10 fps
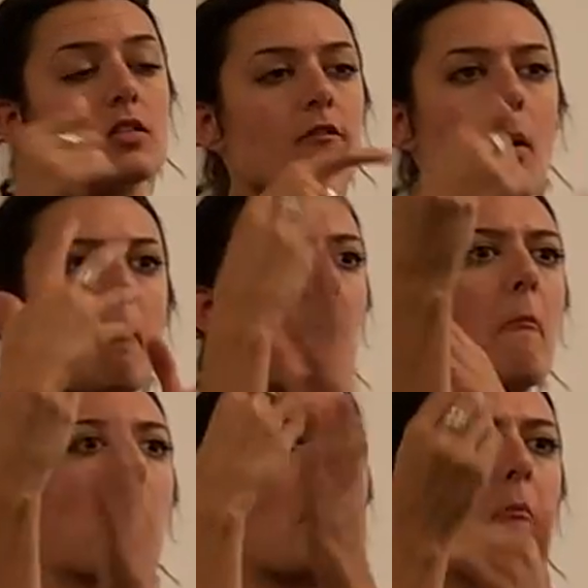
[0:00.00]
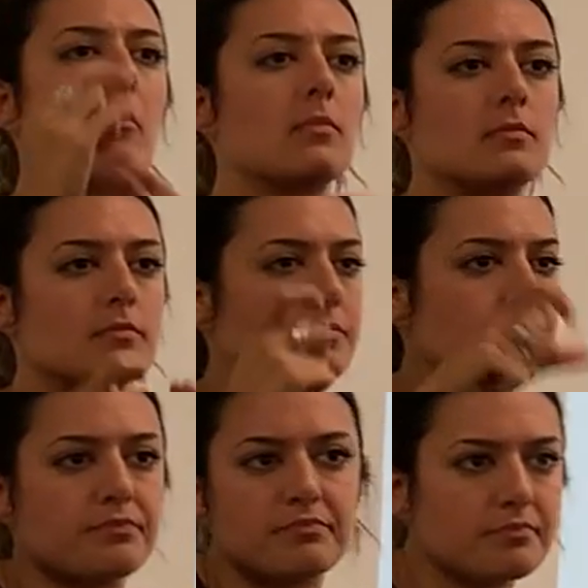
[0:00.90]
And the calcium
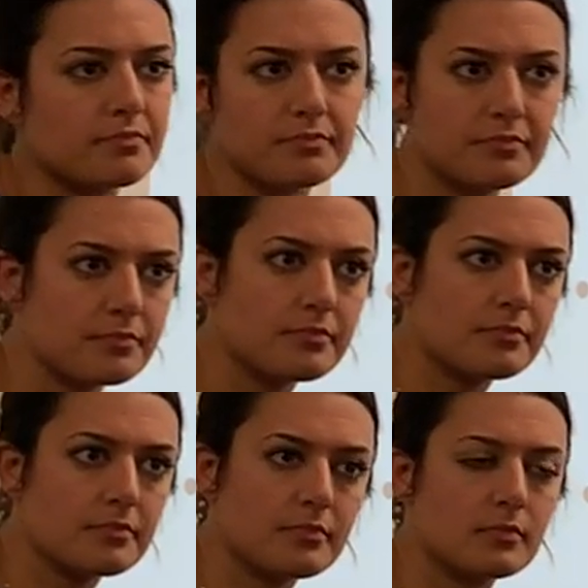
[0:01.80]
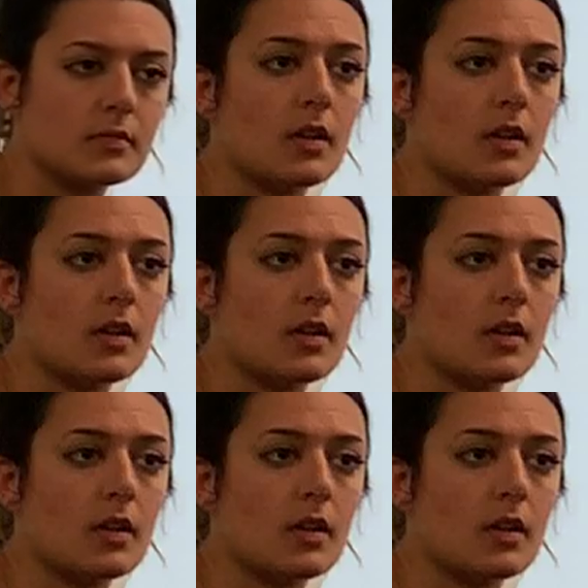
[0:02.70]
coming from the outside